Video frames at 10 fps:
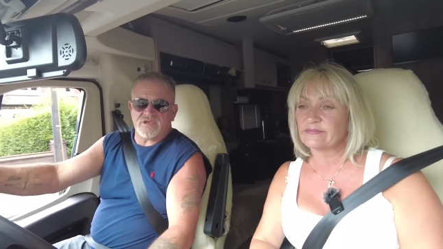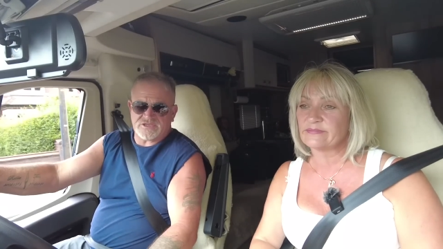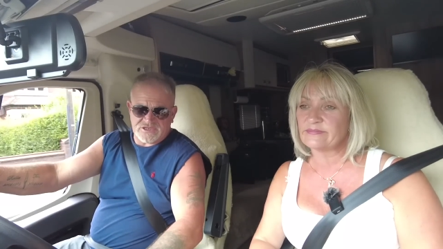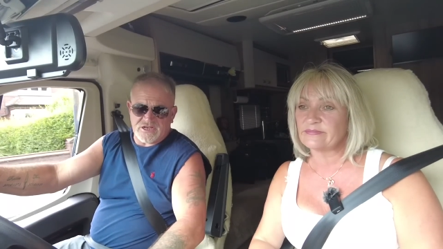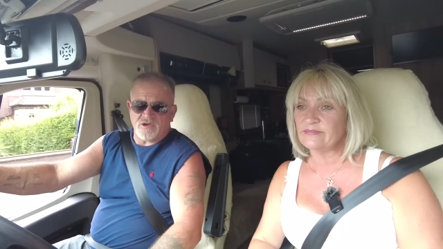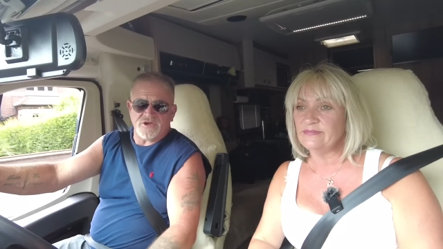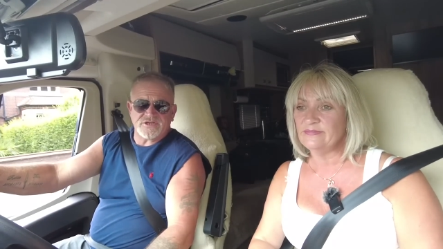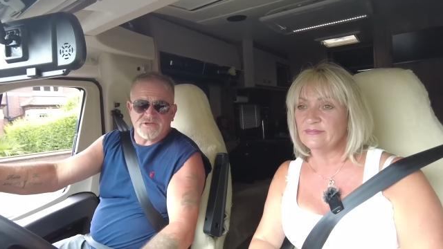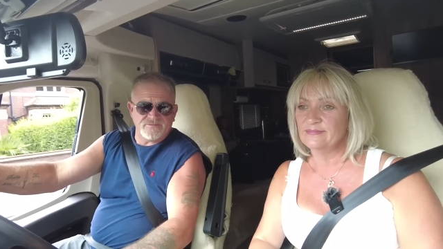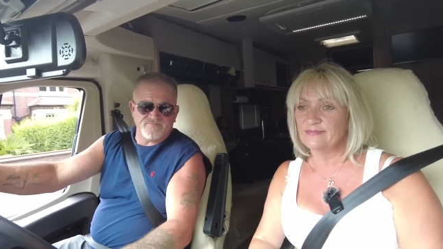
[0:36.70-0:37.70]
Speaker 1: it's
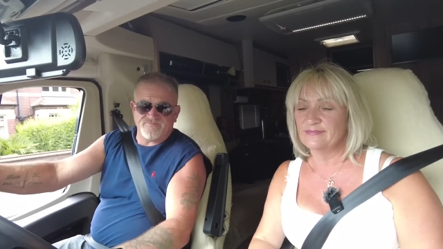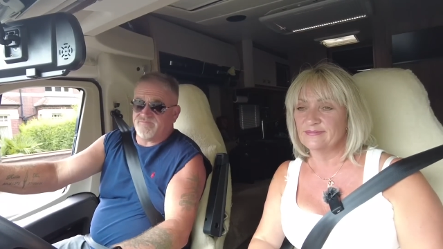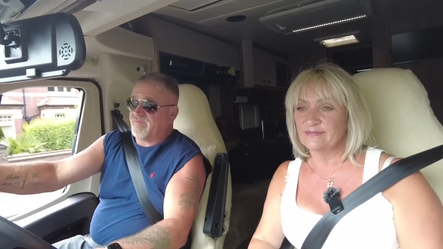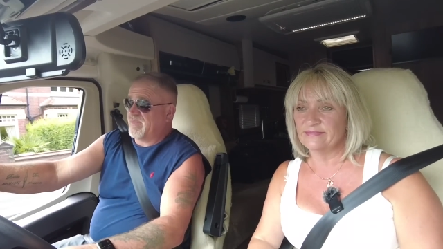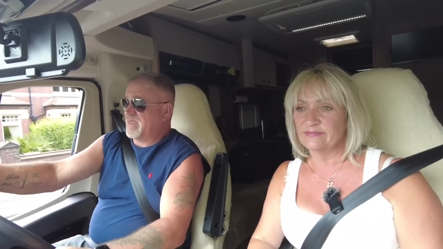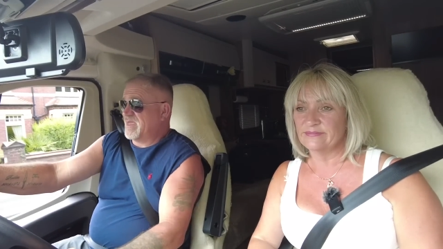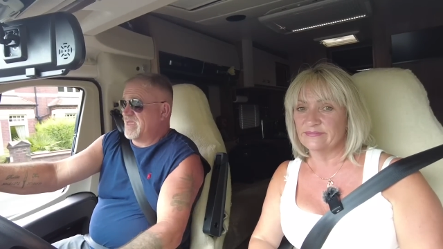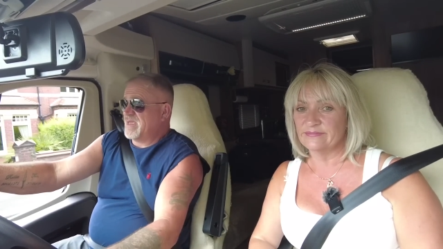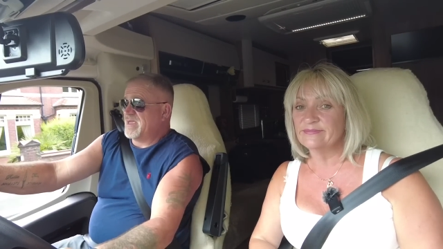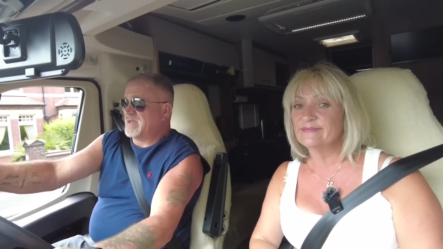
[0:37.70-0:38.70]
declined.
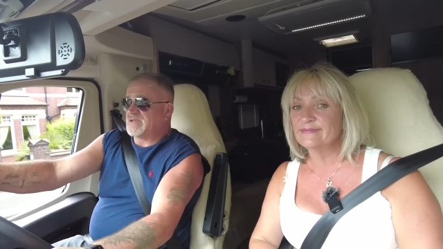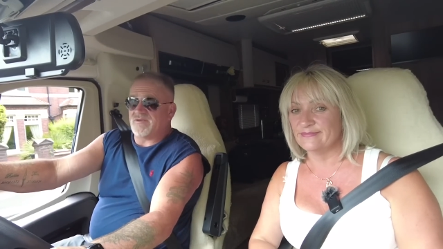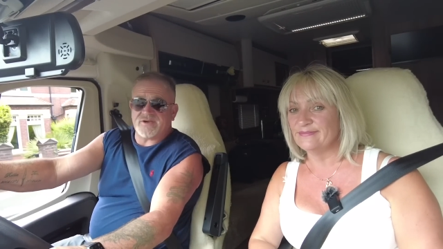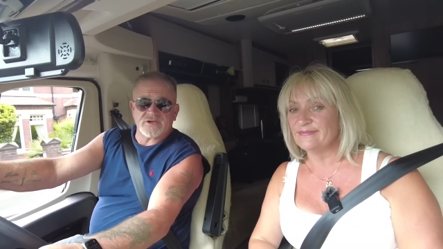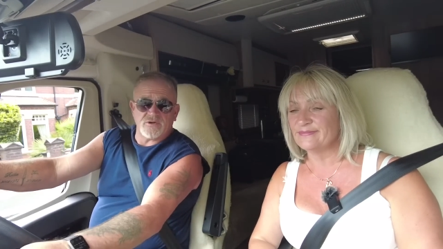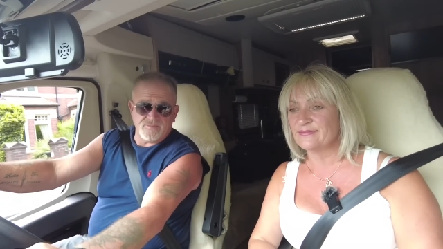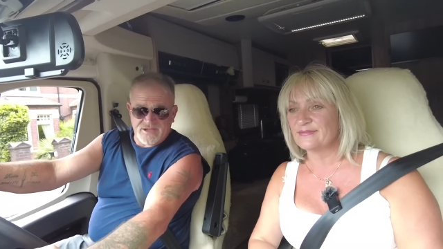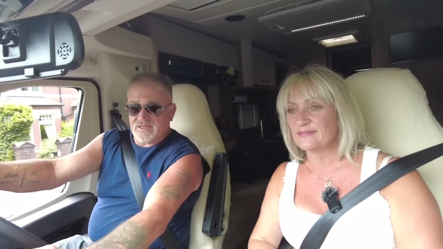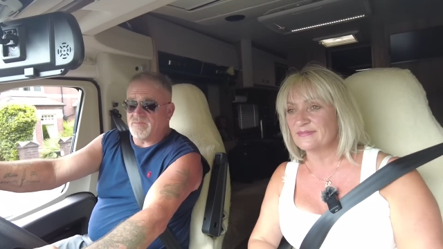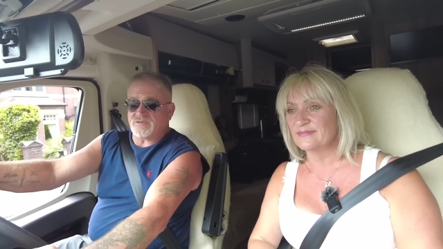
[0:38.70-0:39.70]
So I've had to come
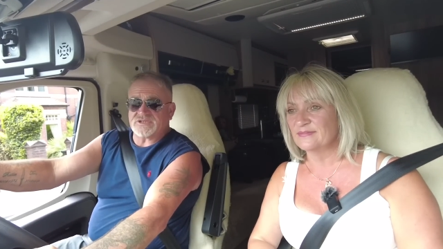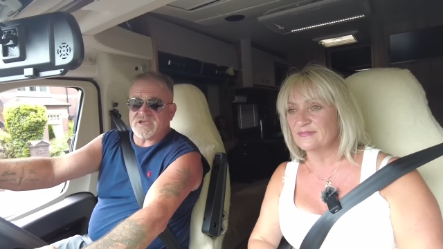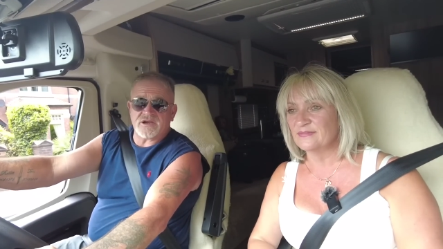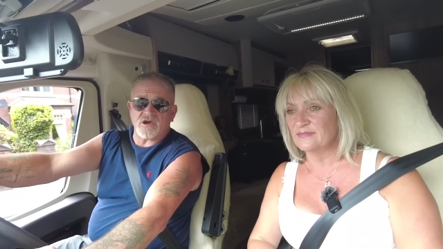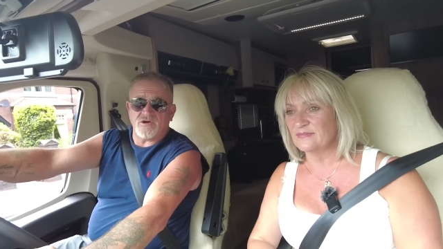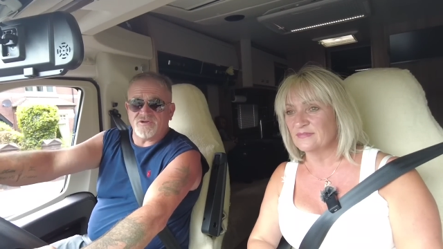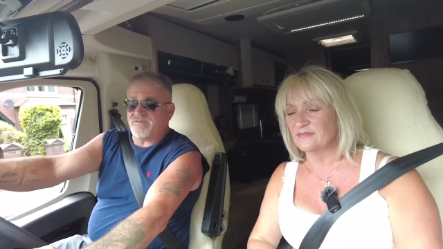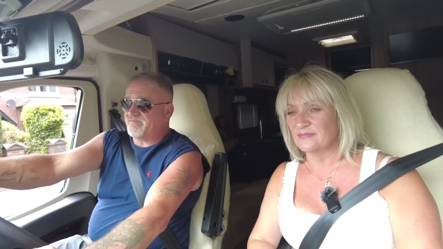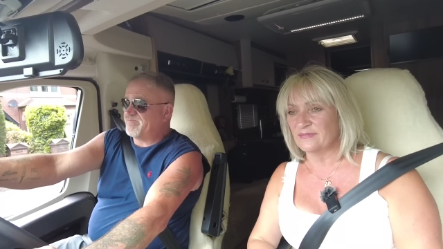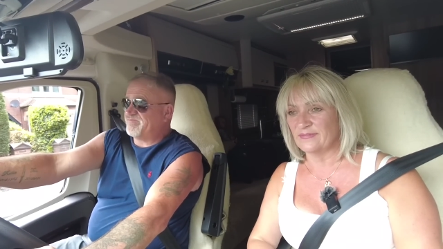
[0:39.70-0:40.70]
back in the bus and get a card.
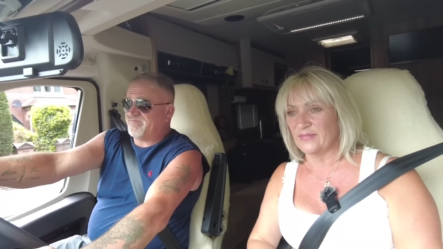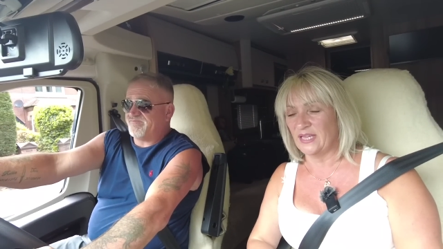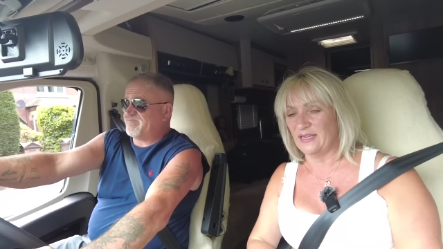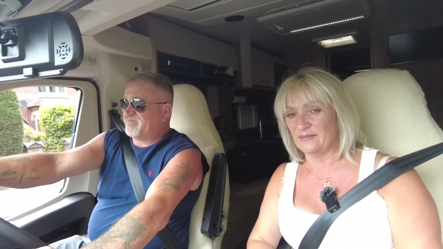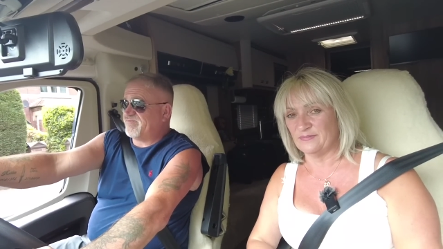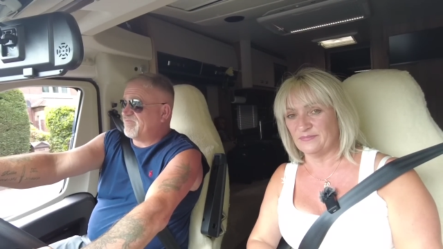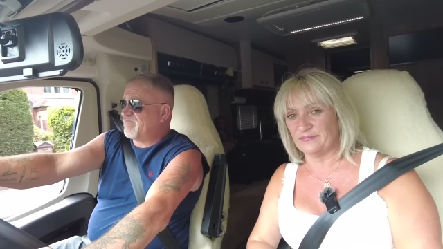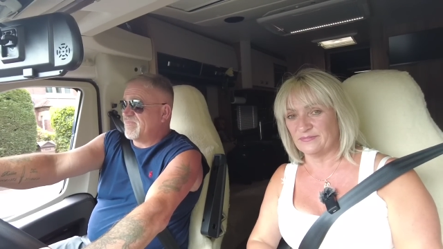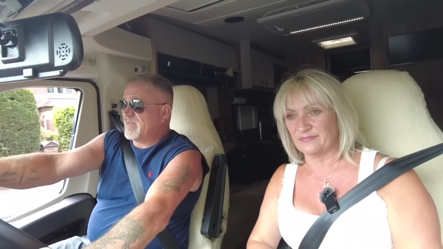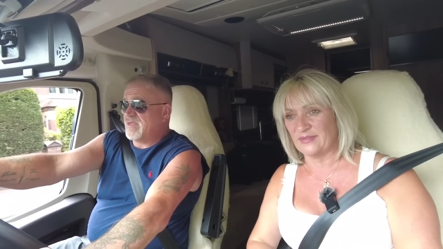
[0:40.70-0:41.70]
Yeah,
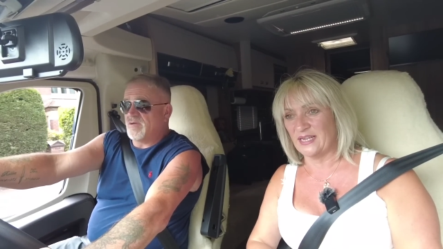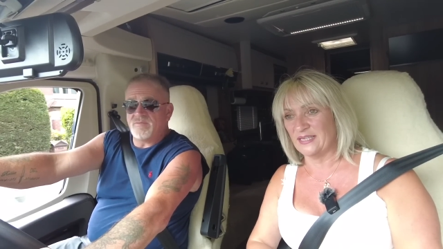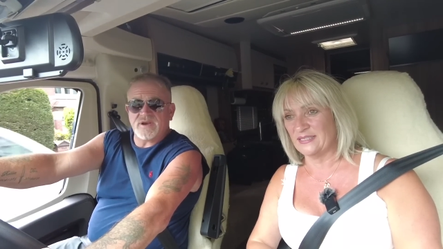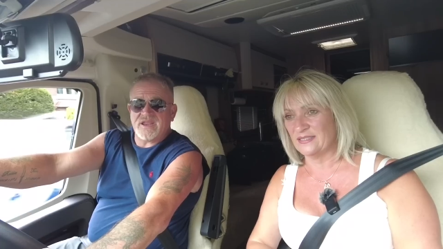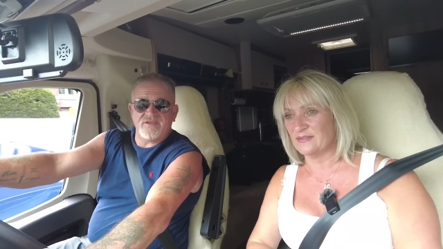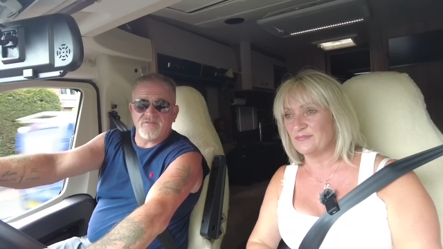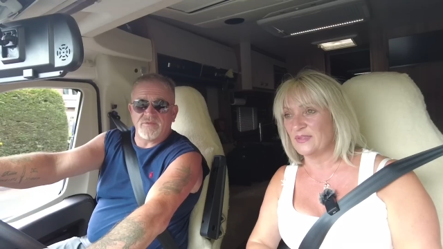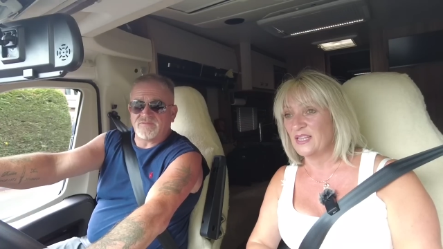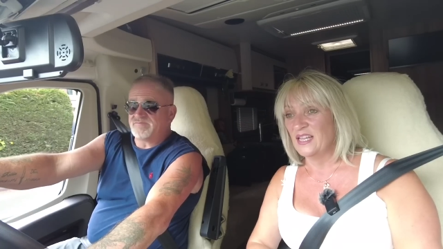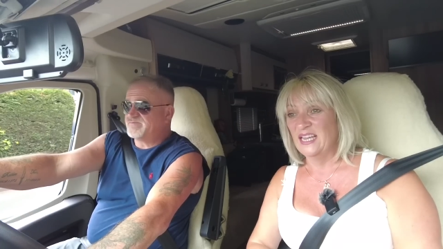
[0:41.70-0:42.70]
and
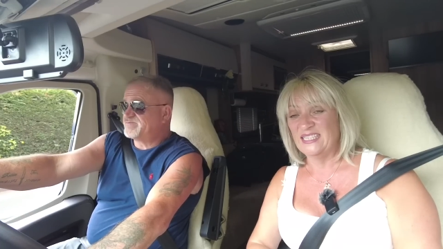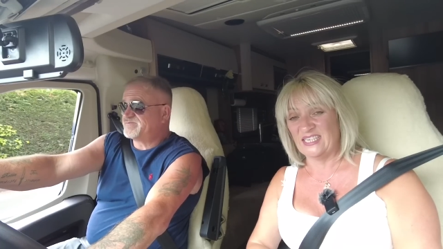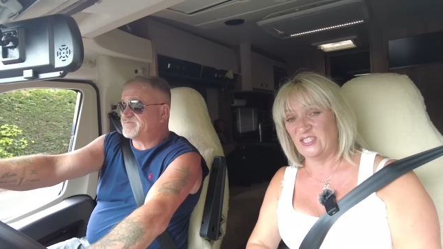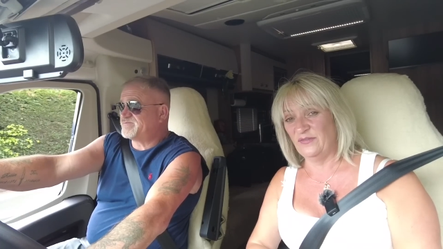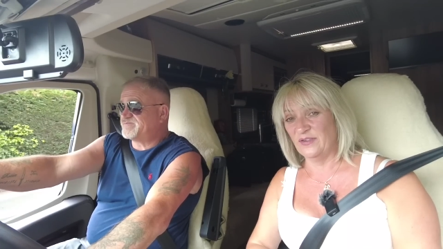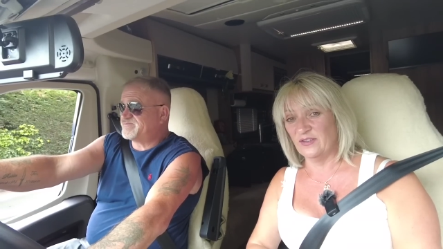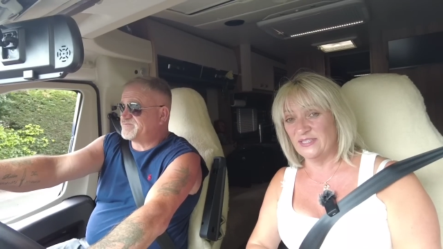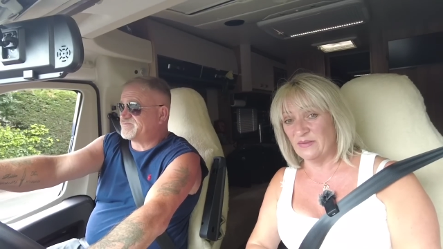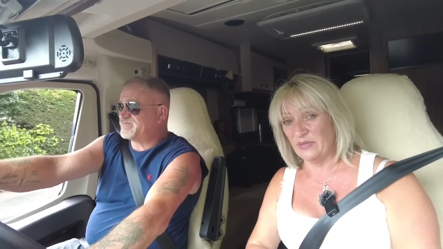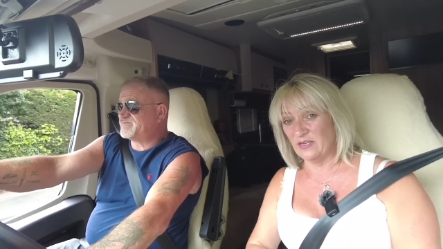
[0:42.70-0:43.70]
Unbelievable.
Speaker 2: He's actually forgot the
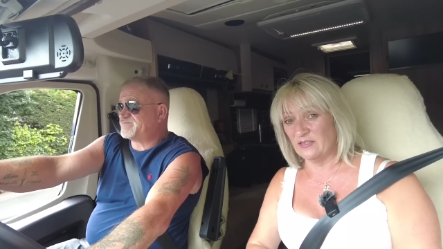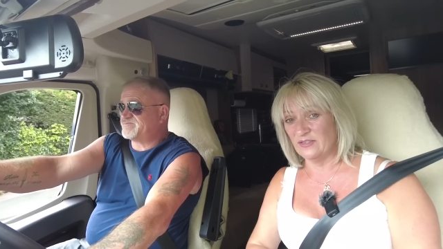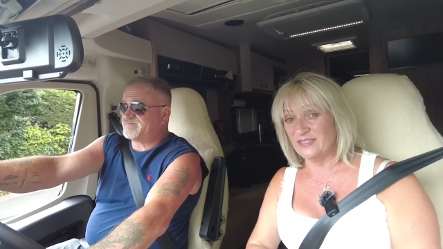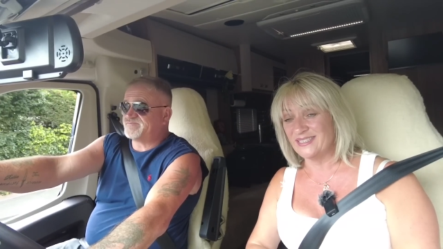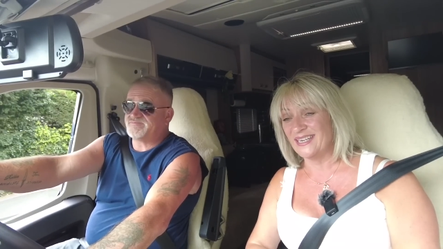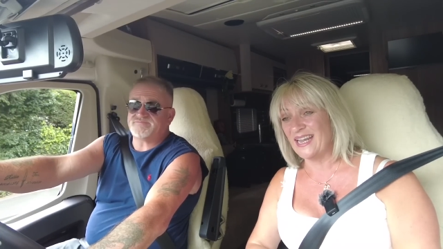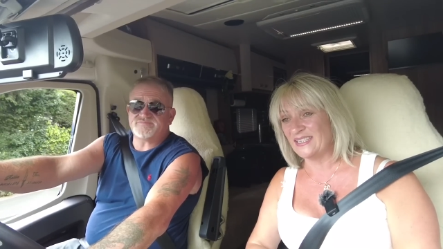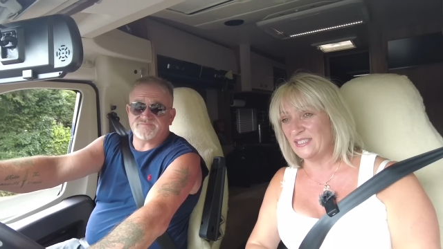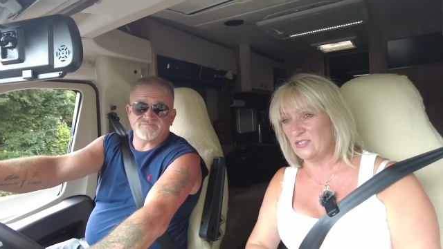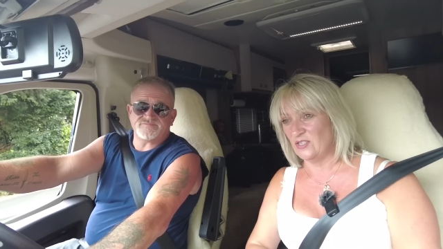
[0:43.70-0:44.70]
debit card that it's
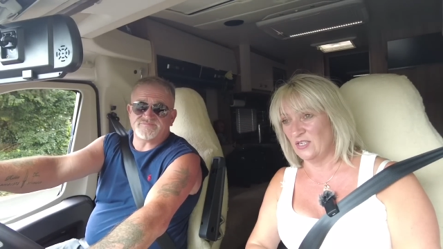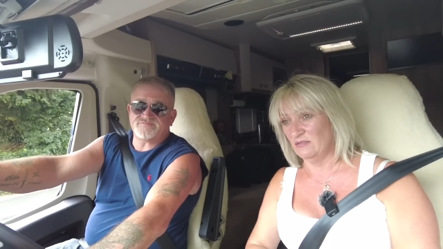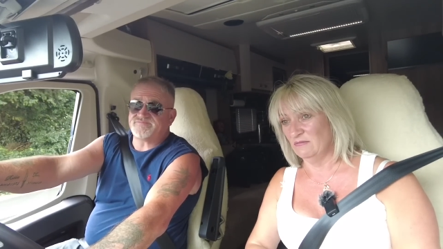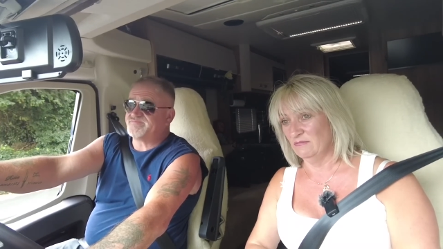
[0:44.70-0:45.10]
connected to.